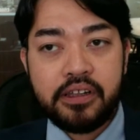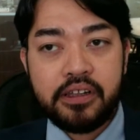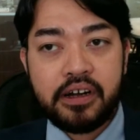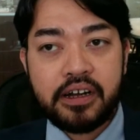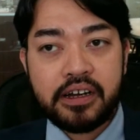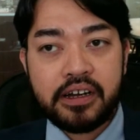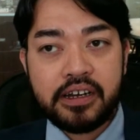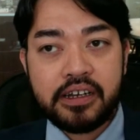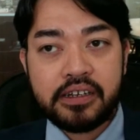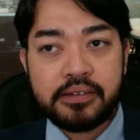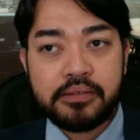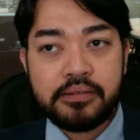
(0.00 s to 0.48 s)

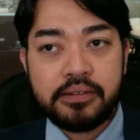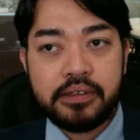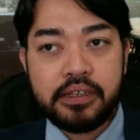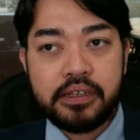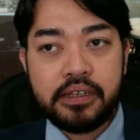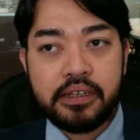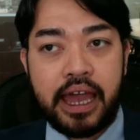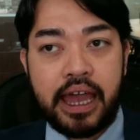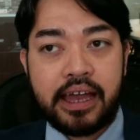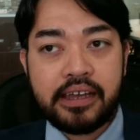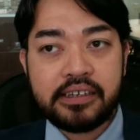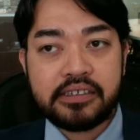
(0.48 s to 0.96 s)
aren't
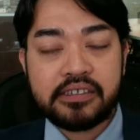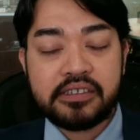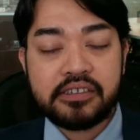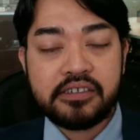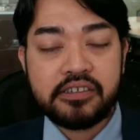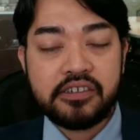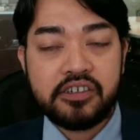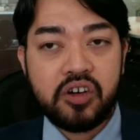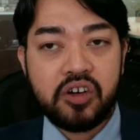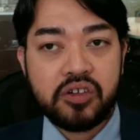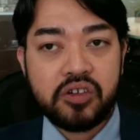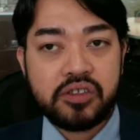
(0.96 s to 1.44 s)
asked to
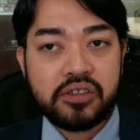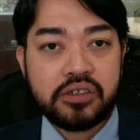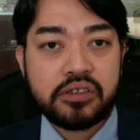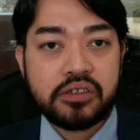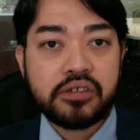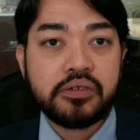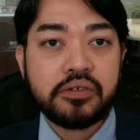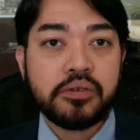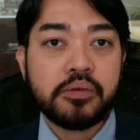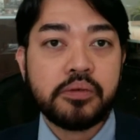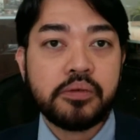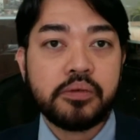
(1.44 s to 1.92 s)
go
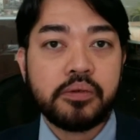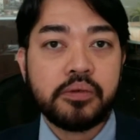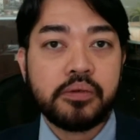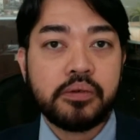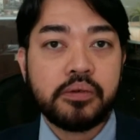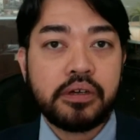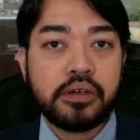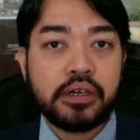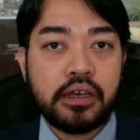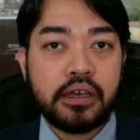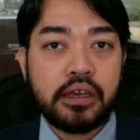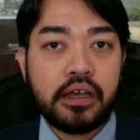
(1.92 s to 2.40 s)
to
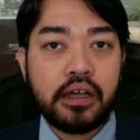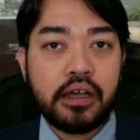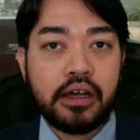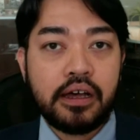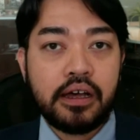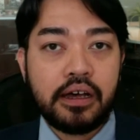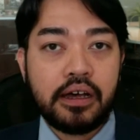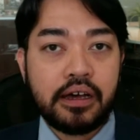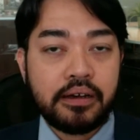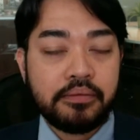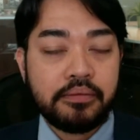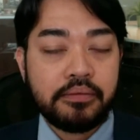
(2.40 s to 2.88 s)

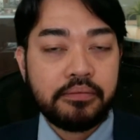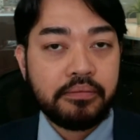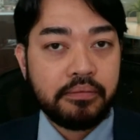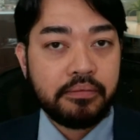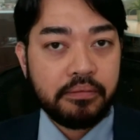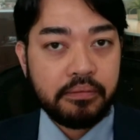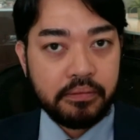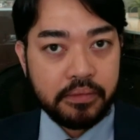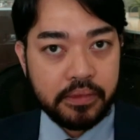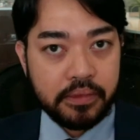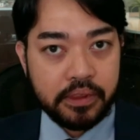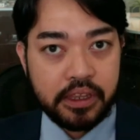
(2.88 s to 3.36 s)

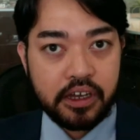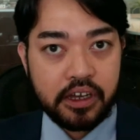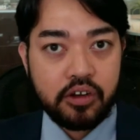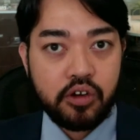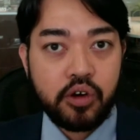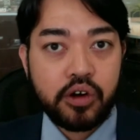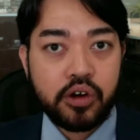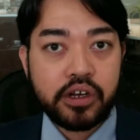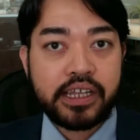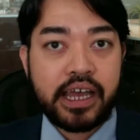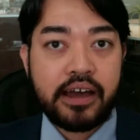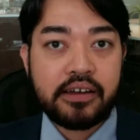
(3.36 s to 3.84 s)
the
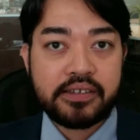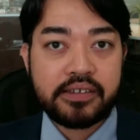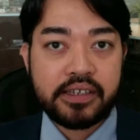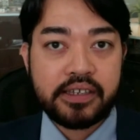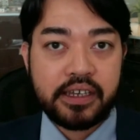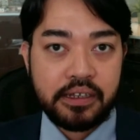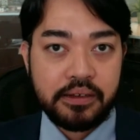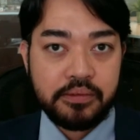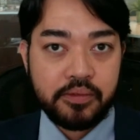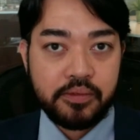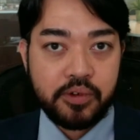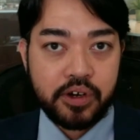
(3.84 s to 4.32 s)
courthouse
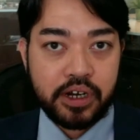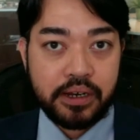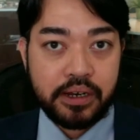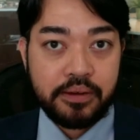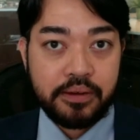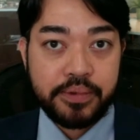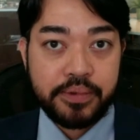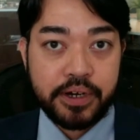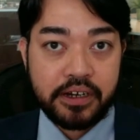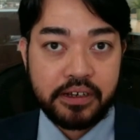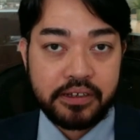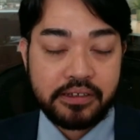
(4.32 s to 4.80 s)
anymore in
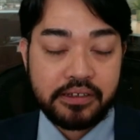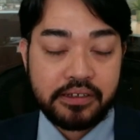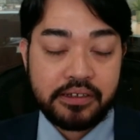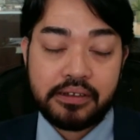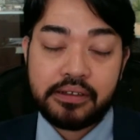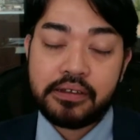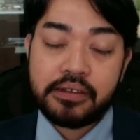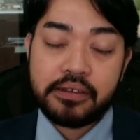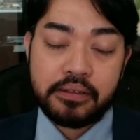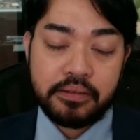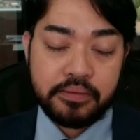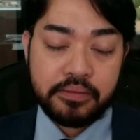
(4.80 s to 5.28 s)

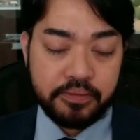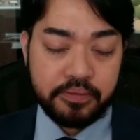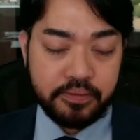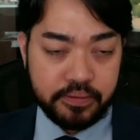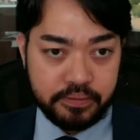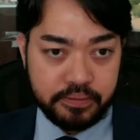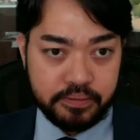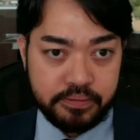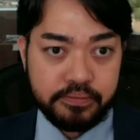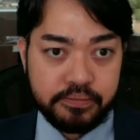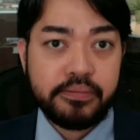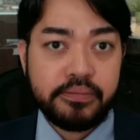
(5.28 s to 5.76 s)
person
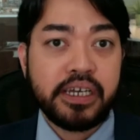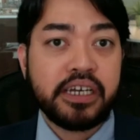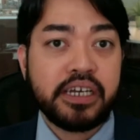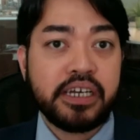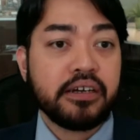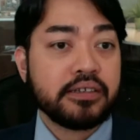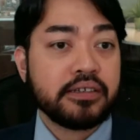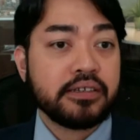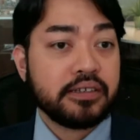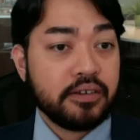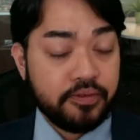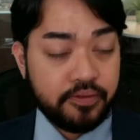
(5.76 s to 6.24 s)

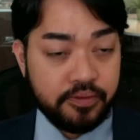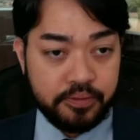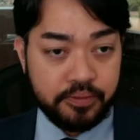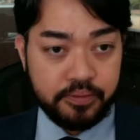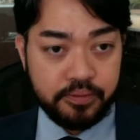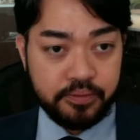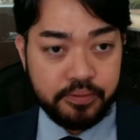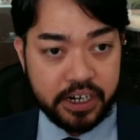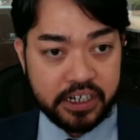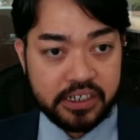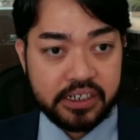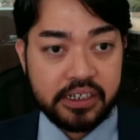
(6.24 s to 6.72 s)

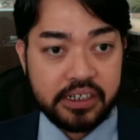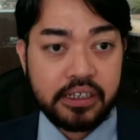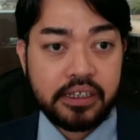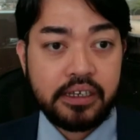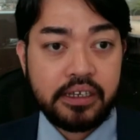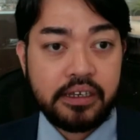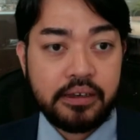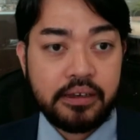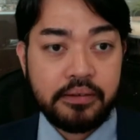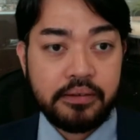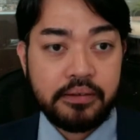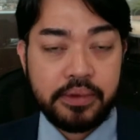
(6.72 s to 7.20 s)

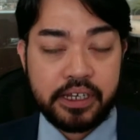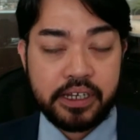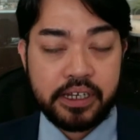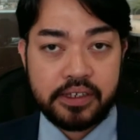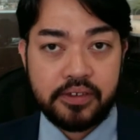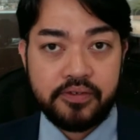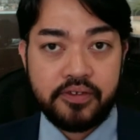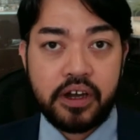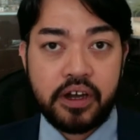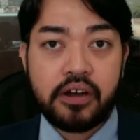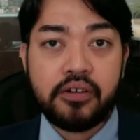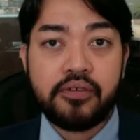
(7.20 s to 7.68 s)
partially because
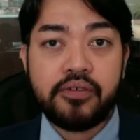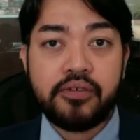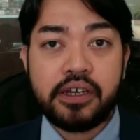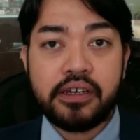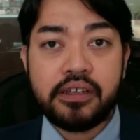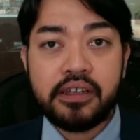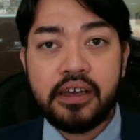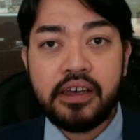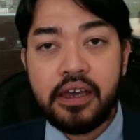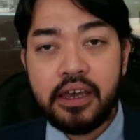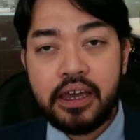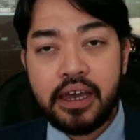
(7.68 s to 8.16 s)
of
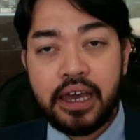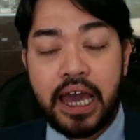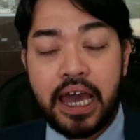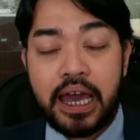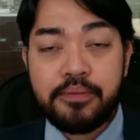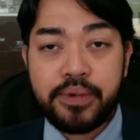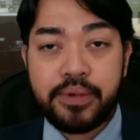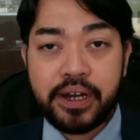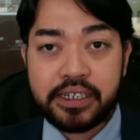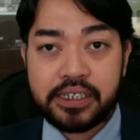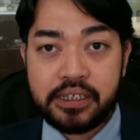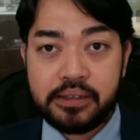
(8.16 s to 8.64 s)
COVID and
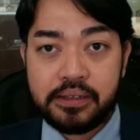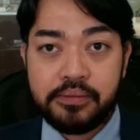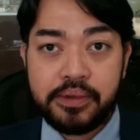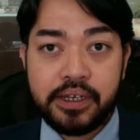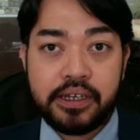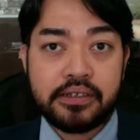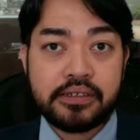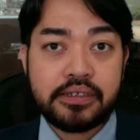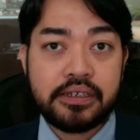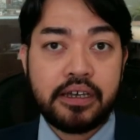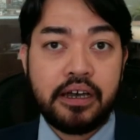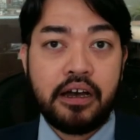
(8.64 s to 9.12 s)
partially
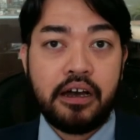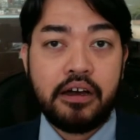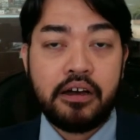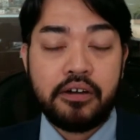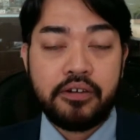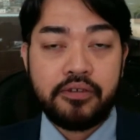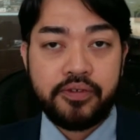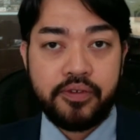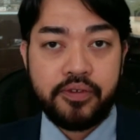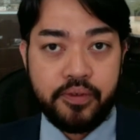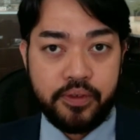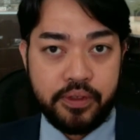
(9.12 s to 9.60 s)
because
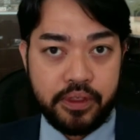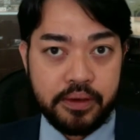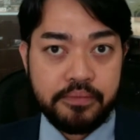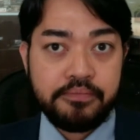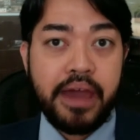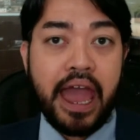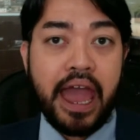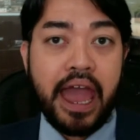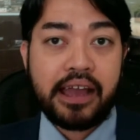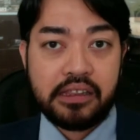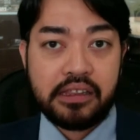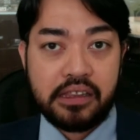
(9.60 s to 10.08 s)
of the
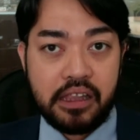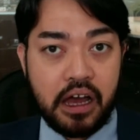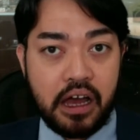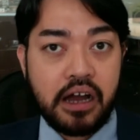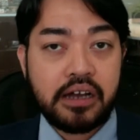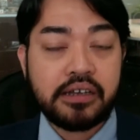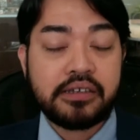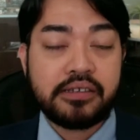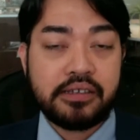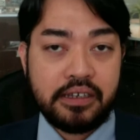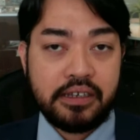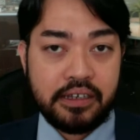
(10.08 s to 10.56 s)

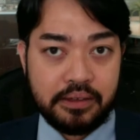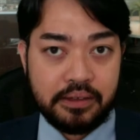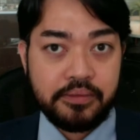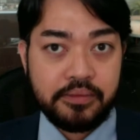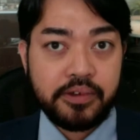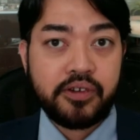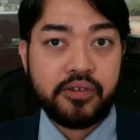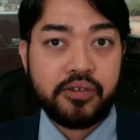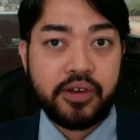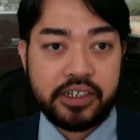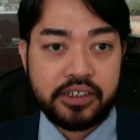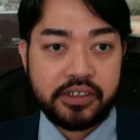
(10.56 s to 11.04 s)
backlogs in
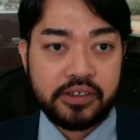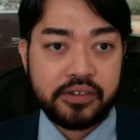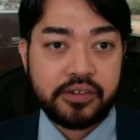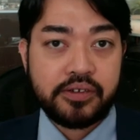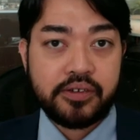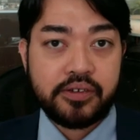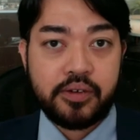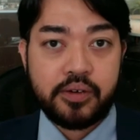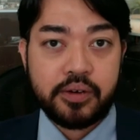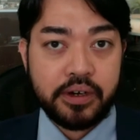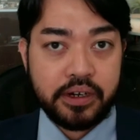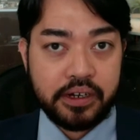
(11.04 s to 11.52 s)
immigration
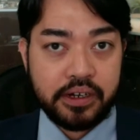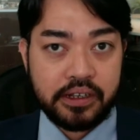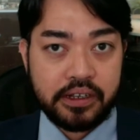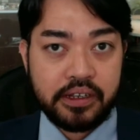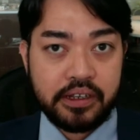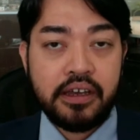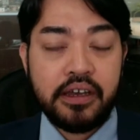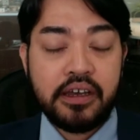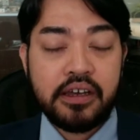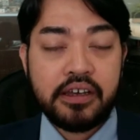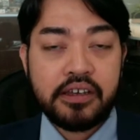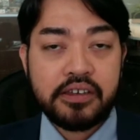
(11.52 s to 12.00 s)
court.
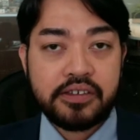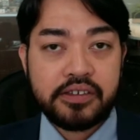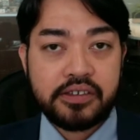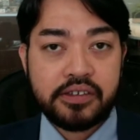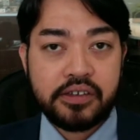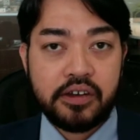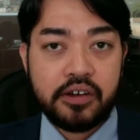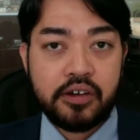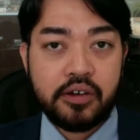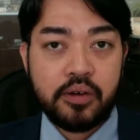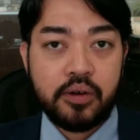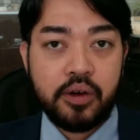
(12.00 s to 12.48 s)

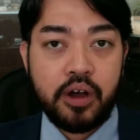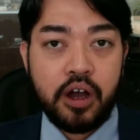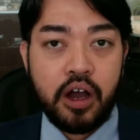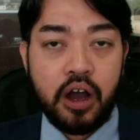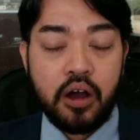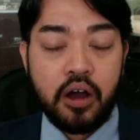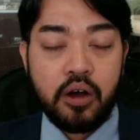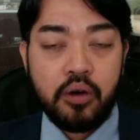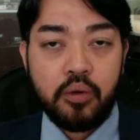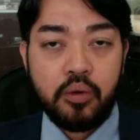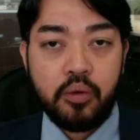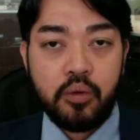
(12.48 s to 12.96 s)
So
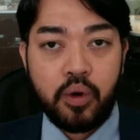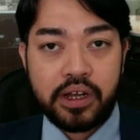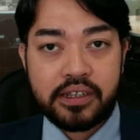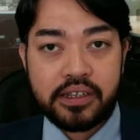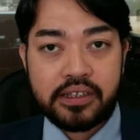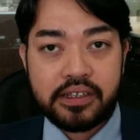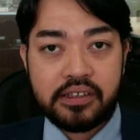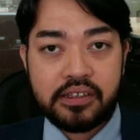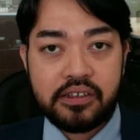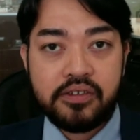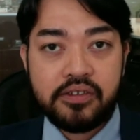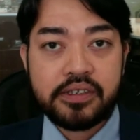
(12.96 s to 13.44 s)

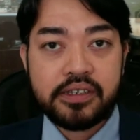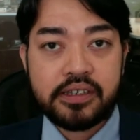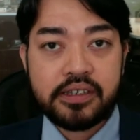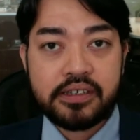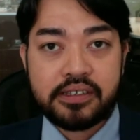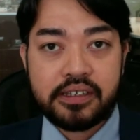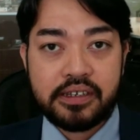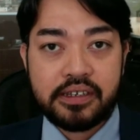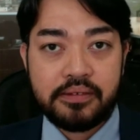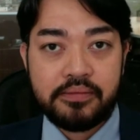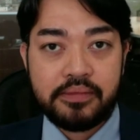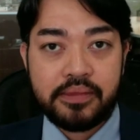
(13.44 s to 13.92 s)
one new
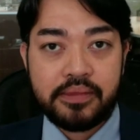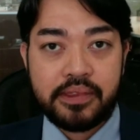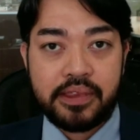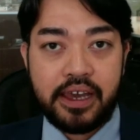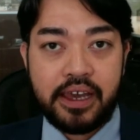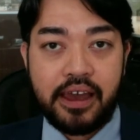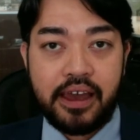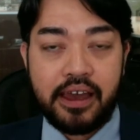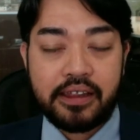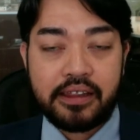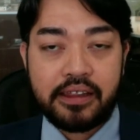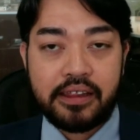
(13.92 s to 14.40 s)
system
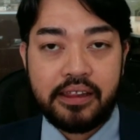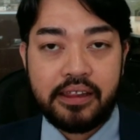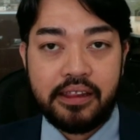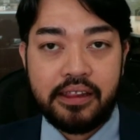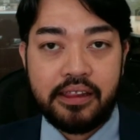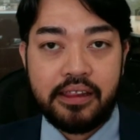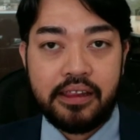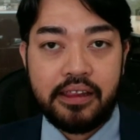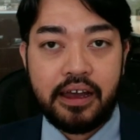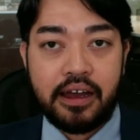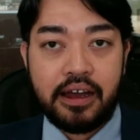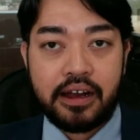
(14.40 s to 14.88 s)
that
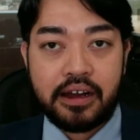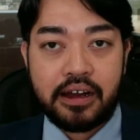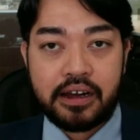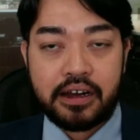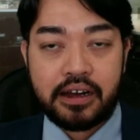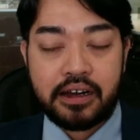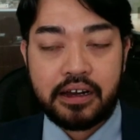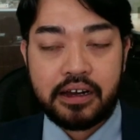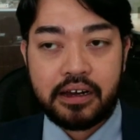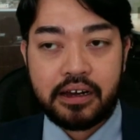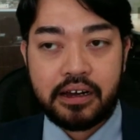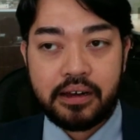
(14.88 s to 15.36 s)

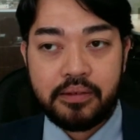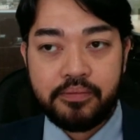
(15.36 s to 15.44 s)
our